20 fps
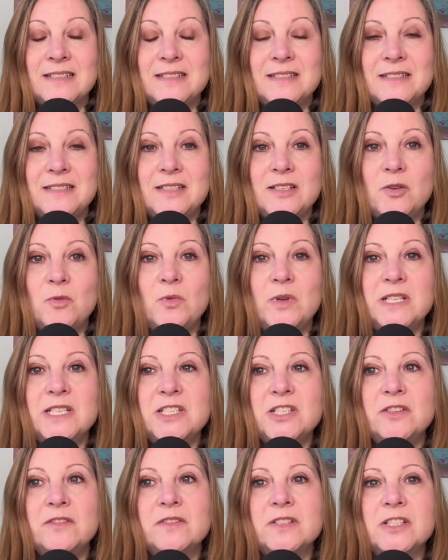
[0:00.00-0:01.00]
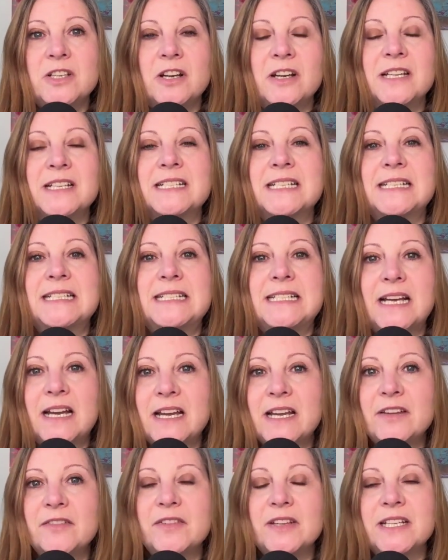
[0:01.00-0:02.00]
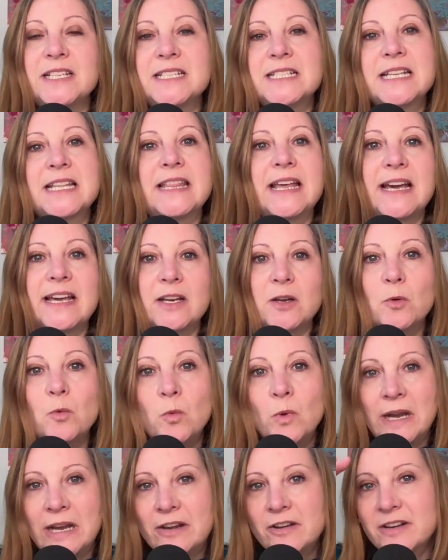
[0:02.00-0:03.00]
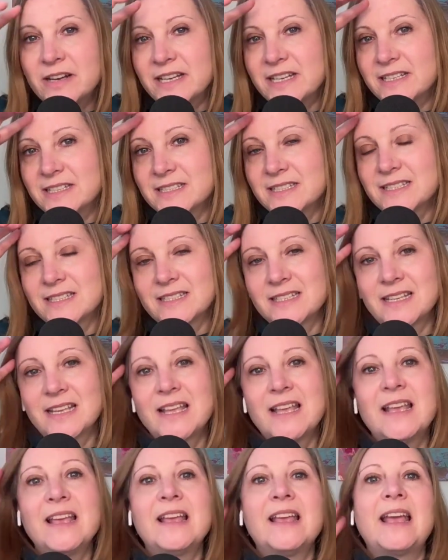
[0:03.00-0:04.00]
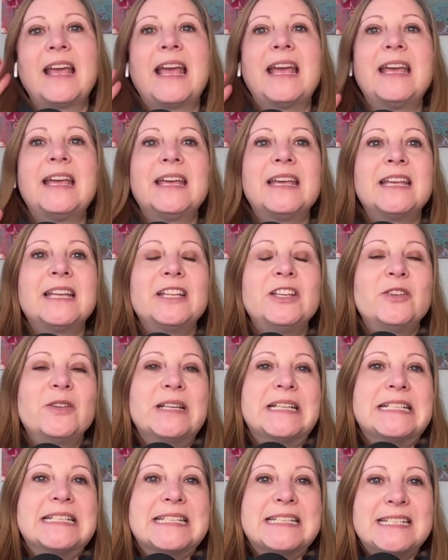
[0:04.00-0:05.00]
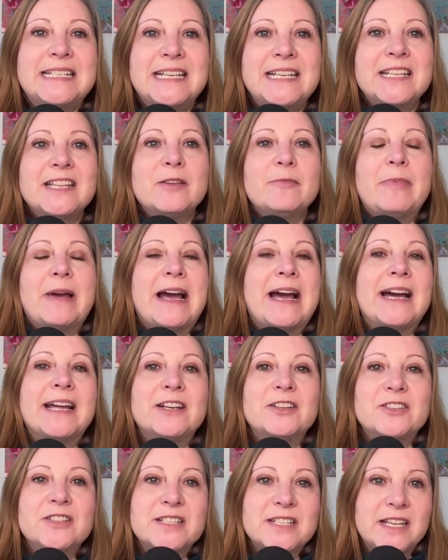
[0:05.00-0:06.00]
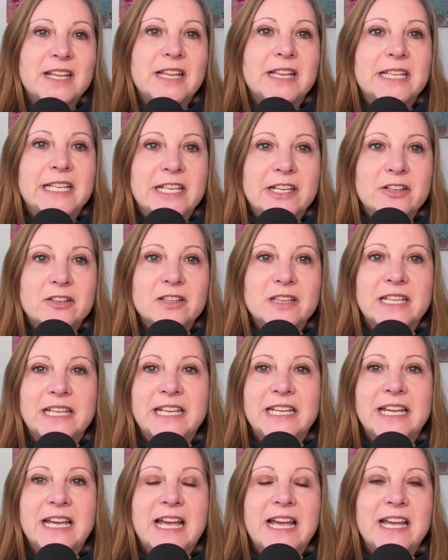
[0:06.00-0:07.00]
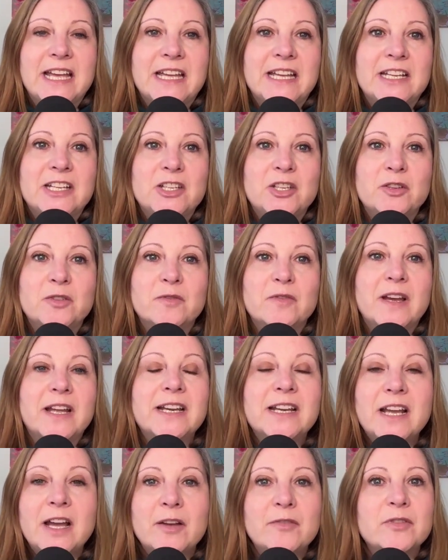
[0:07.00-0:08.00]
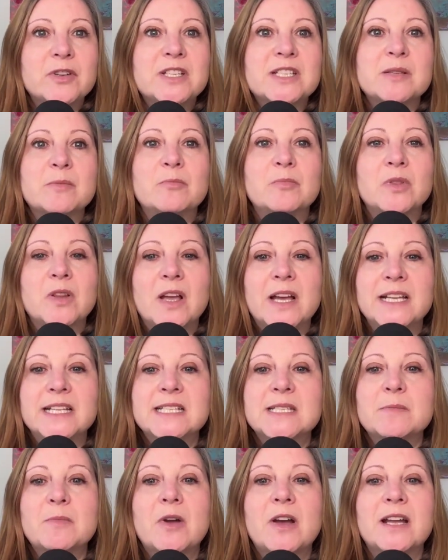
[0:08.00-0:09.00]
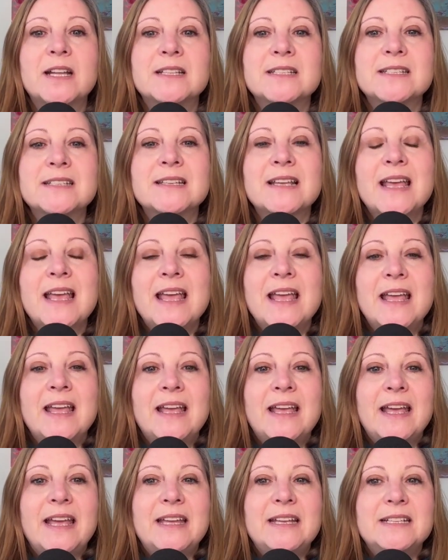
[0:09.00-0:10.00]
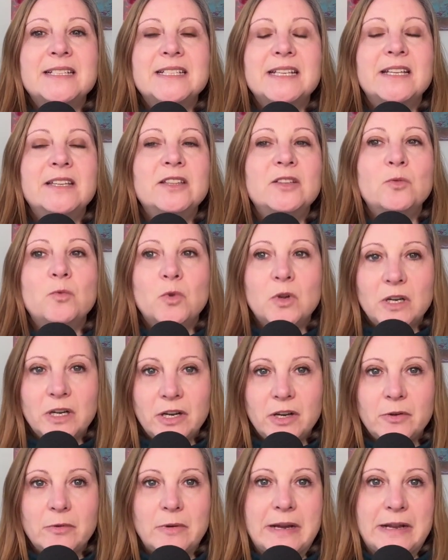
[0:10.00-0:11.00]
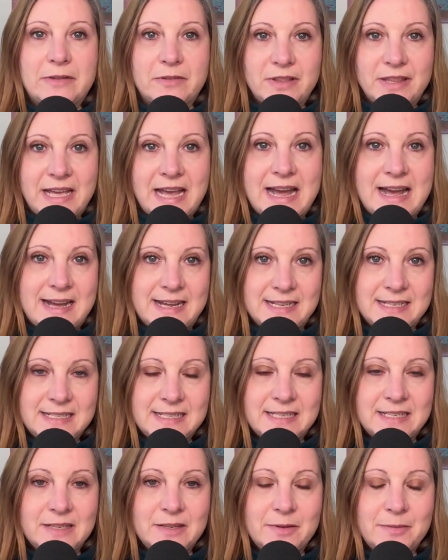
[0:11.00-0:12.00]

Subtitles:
So once you've started to dive into that awareness and you can see the patterns clearly and you've uncovered some blind spots and done the work around that,